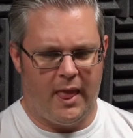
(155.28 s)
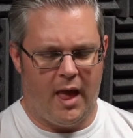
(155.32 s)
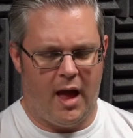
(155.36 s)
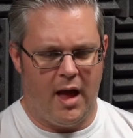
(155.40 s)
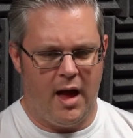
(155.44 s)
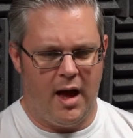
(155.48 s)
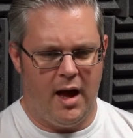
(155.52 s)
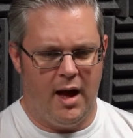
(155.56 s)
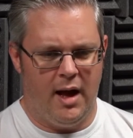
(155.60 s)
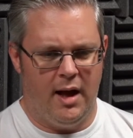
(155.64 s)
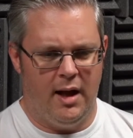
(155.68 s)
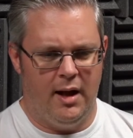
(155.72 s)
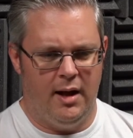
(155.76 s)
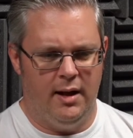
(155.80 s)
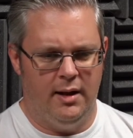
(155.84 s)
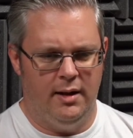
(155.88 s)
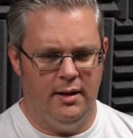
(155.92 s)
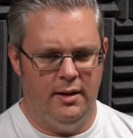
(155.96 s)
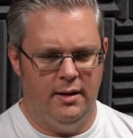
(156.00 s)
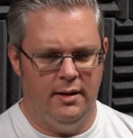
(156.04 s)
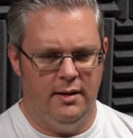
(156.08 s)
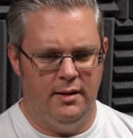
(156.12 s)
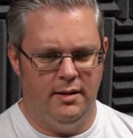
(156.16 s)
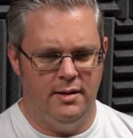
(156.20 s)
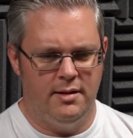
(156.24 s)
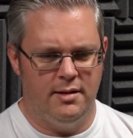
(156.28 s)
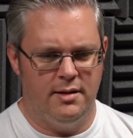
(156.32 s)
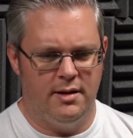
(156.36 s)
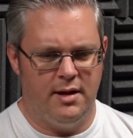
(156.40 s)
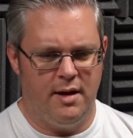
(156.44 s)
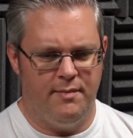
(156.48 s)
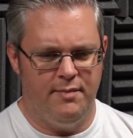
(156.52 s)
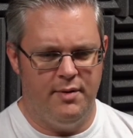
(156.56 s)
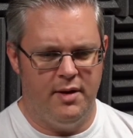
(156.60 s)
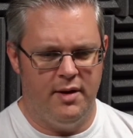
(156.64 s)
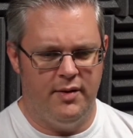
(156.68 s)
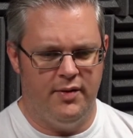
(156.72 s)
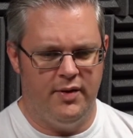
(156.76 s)
And a
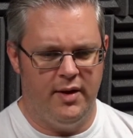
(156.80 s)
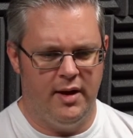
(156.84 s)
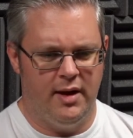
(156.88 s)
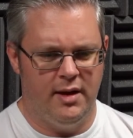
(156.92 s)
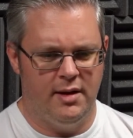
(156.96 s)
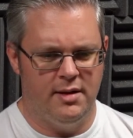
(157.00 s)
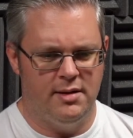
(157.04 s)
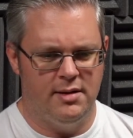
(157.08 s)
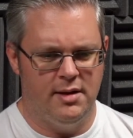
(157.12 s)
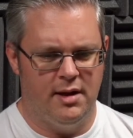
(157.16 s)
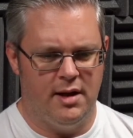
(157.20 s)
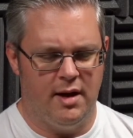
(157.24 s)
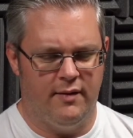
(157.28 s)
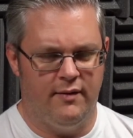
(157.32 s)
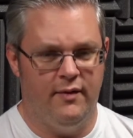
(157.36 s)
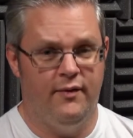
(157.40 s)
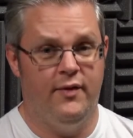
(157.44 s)
couple of things to cover.